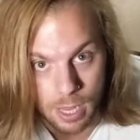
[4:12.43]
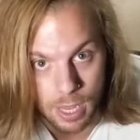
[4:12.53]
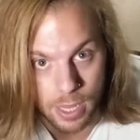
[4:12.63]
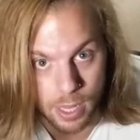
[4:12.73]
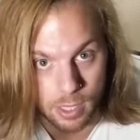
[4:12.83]

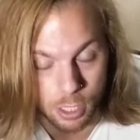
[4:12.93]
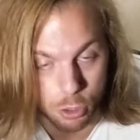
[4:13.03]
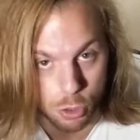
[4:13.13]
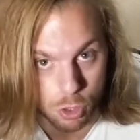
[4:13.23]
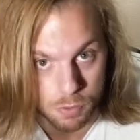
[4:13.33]
and let your
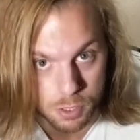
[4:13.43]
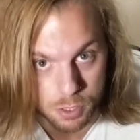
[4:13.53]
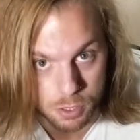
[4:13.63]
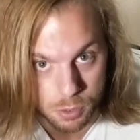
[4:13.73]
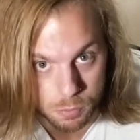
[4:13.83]
nervous
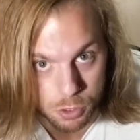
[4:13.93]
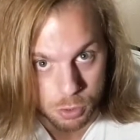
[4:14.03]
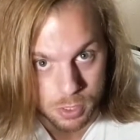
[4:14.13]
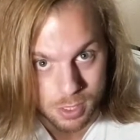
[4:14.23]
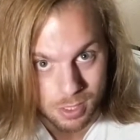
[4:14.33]
system do
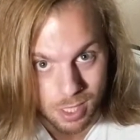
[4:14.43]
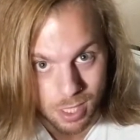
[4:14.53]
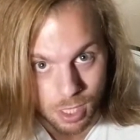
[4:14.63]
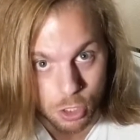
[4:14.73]
its thing.